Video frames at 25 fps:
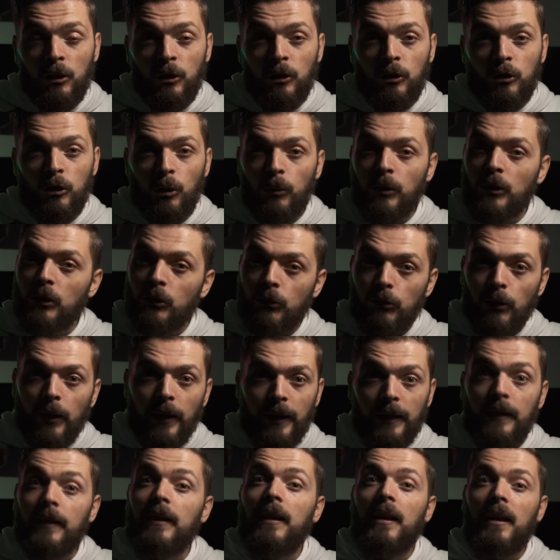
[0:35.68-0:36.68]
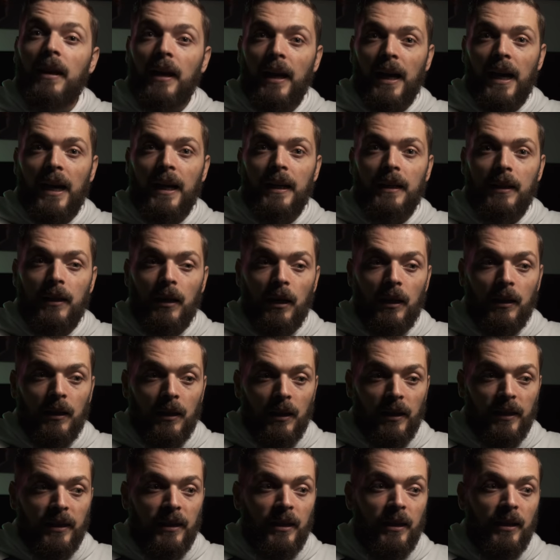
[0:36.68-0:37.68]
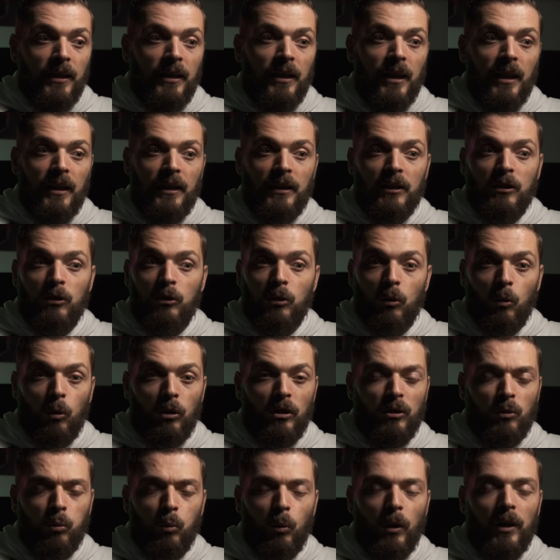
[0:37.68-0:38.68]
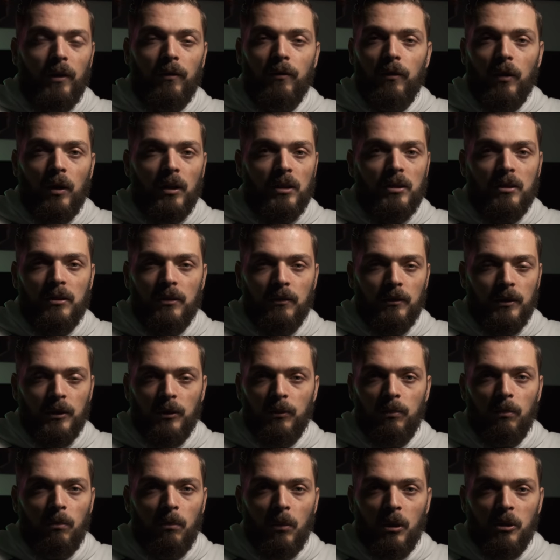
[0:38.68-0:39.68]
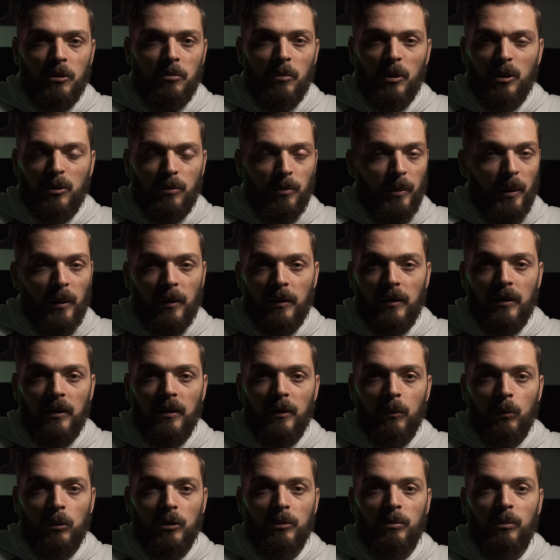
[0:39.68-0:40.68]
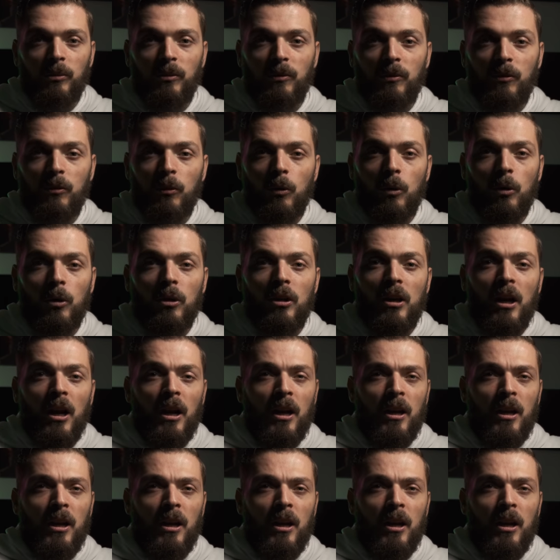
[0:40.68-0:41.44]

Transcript: So it's great and I like it, and it's way faster and it's much better than it was before.